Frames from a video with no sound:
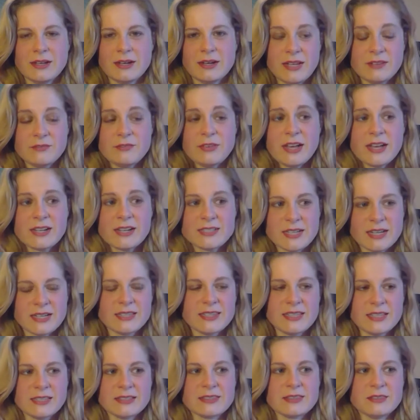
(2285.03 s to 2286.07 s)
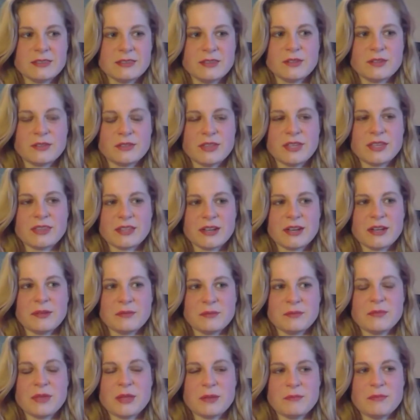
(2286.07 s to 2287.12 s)
In fact, I think the thing that
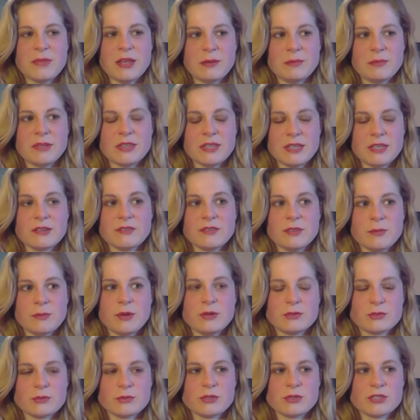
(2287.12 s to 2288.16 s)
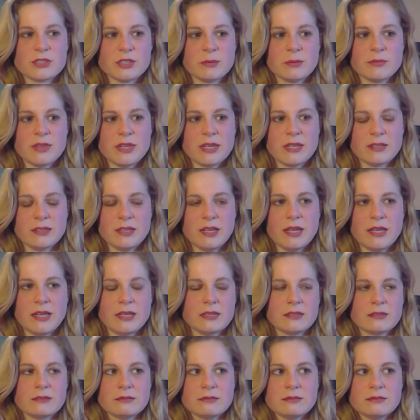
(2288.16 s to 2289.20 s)
it made me think of the most was something
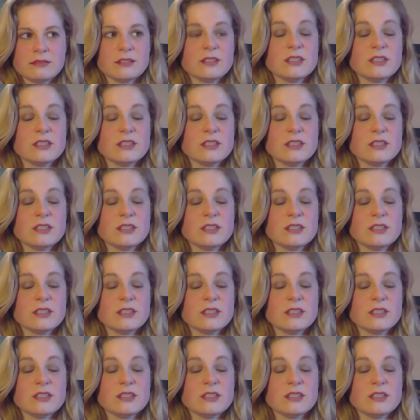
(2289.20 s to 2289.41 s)
like